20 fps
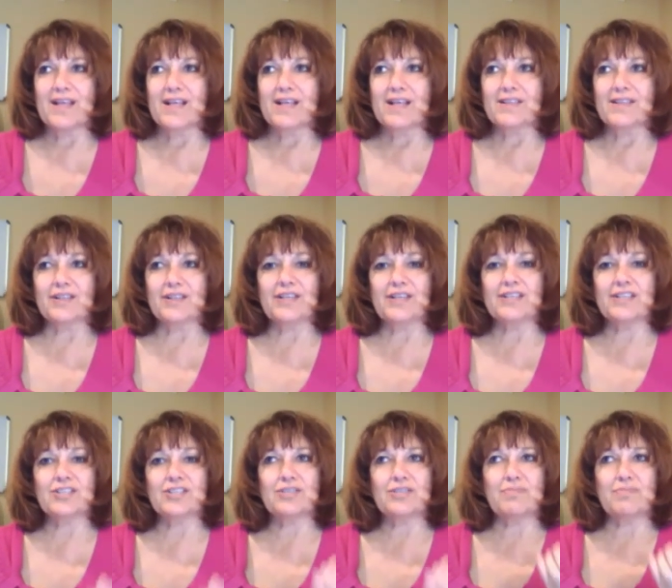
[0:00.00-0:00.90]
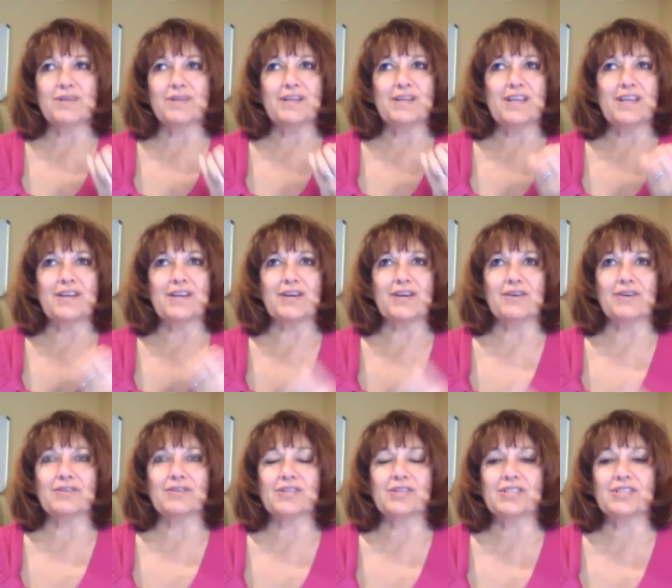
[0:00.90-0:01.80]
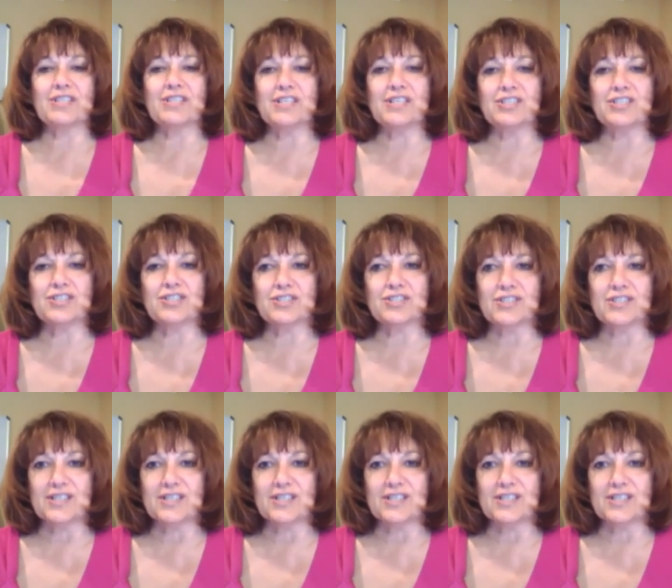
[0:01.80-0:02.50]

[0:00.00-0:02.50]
the leadership in here teaches